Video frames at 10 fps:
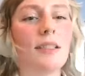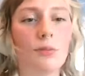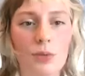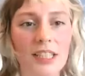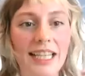
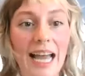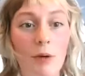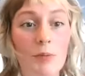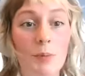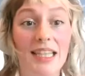this really
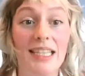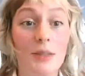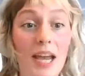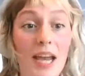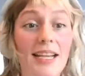helped me in
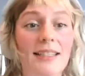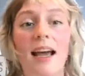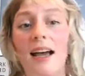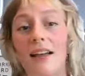these ways.